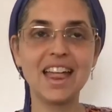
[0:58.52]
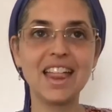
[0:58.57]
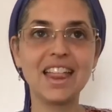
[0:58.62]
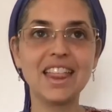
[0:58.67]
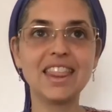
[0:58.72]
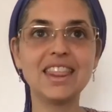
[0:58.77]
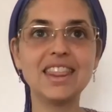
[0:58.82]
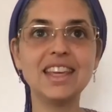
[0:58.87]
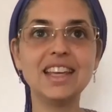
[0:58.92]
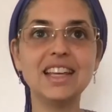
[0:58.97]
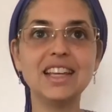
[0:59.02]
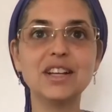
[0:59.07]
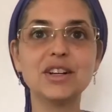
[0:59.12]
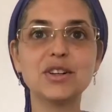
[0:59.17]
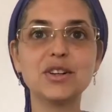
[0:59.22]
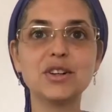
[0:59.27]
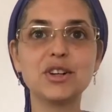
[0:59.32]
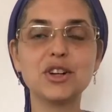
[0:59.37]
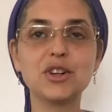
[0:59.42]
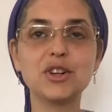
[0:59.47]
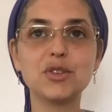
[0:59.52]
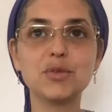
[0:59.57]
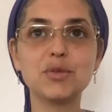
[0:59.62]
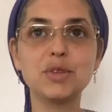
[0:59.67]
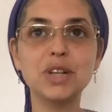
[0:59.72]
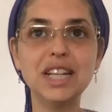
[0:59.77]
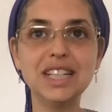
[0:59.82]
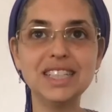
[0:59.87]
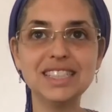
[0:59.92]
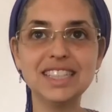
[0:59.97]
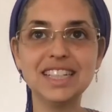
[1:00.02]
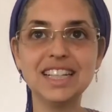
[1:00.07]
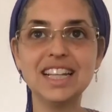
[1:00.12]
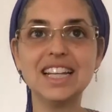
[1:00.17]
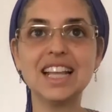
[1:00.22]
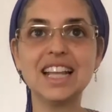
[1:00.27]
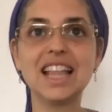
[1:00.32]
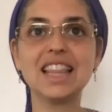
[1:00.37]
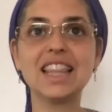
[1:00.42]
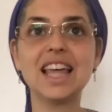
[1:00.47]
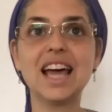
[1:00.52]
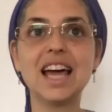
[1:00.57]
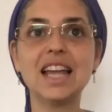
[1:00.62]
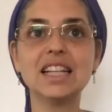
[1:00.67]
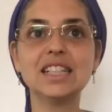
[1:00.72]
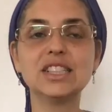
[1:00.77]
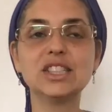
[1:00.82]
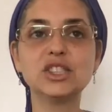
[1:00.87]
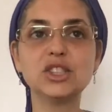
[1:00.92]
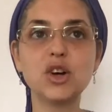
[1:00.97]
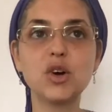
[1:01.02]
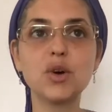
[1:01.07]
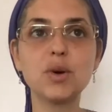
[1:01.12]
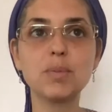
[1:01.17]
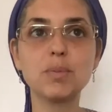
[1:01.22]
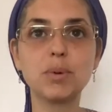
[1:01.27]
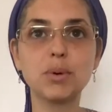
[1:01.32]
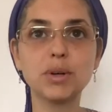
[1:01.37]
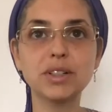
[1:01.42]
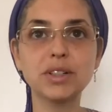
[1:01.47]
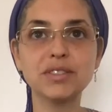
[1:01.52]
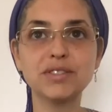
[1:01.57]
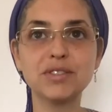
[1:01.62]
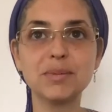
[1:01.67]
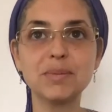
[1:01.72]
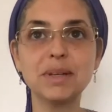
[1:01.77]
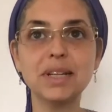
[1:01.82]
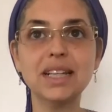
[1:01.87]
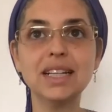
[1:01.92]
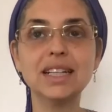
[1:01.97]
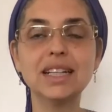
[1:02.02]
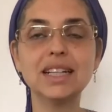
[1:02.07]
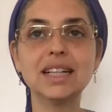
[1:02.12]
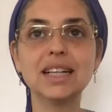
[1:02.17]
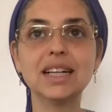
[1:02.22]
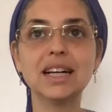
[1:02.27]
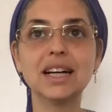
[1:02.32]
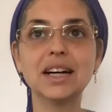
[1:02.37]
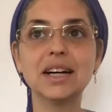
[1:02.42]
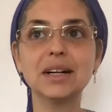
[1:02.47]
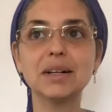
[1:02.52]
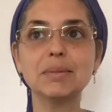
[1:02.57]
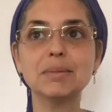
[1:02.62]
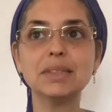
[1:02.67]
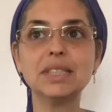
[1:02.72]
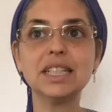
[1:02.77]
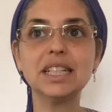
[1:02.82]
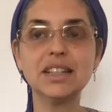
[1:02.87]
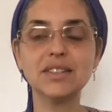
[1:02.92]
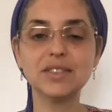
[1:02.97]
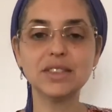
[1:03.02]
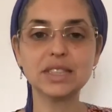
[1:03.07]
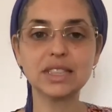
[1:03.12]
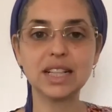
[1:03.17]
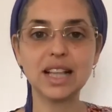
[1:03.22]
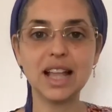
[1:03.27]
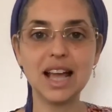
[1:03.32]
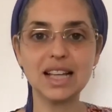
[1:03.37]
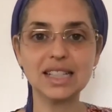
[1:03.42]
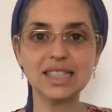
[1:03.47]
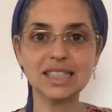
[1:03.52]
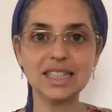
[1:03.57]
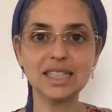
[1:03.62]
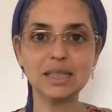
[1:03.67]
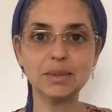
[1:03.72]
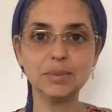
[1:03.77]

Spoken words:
The reason that is so important for me to give this class is